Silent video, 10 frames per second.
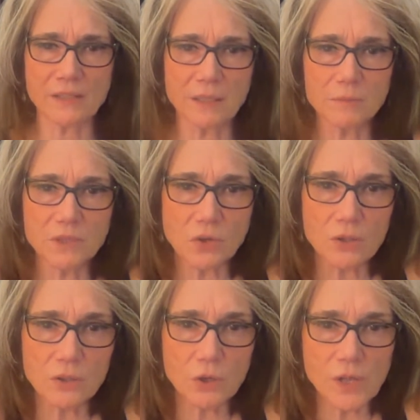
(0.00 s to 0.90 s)
I'm starting
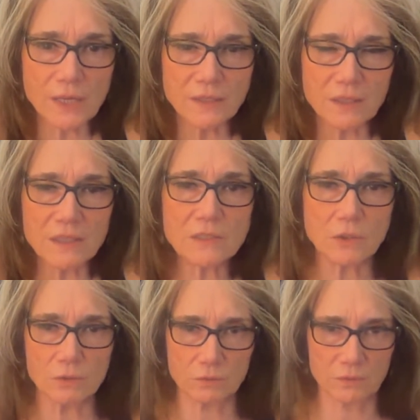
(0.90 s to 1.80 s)
to go like this.
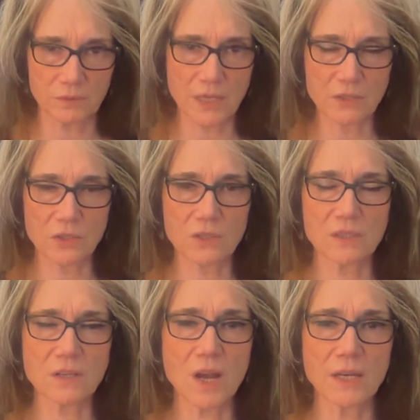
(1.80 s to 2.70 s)
So that's just a
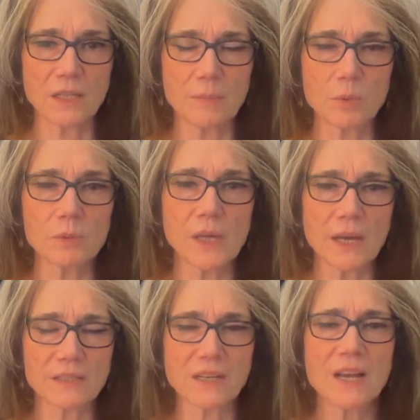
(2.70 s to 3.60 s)
sign. Keep it
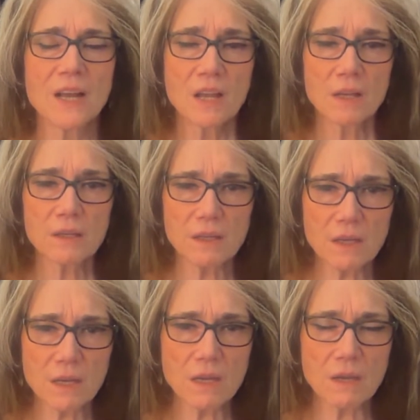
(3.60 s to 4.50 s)
relaxed.
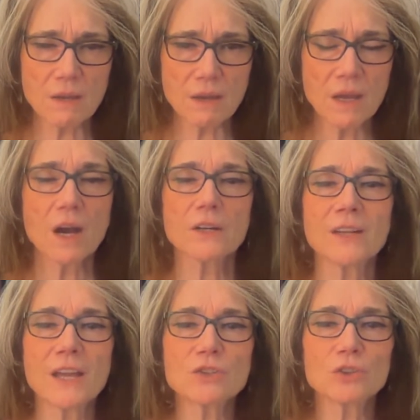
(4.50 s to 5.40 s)
Eee! Our
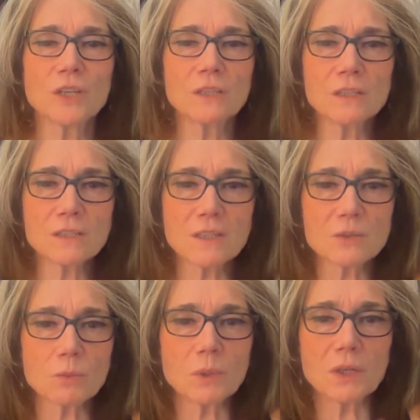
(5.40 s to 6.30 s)
natural tendency is
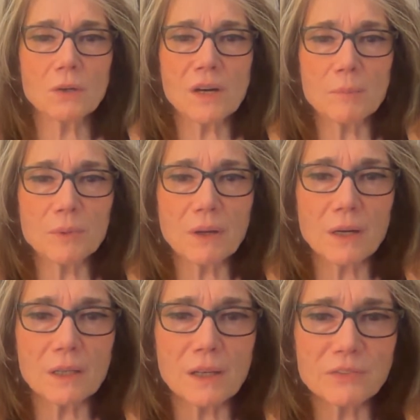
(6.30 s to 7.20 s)
when we go up, we're going
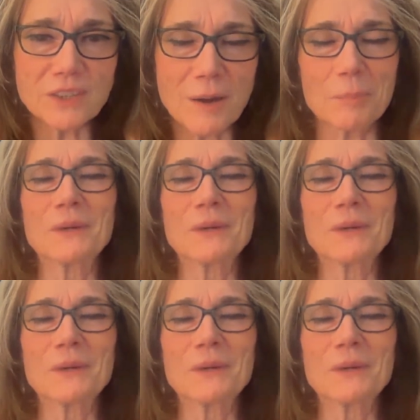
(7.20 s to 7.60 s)
to lift up.